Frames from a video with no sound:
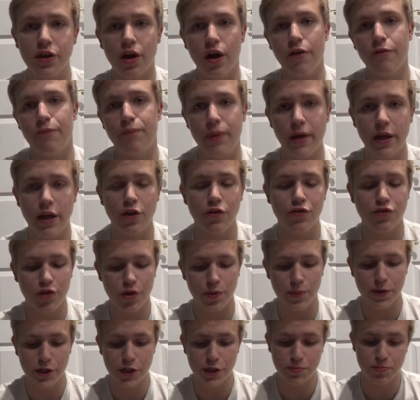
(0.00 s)
of big
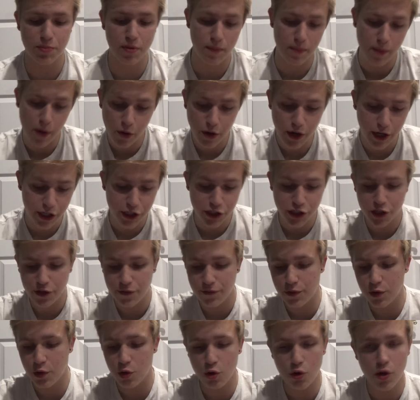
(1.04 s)
YouTubers promoting G
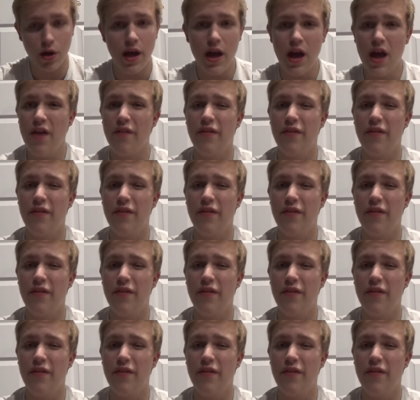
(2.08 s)
Fuel.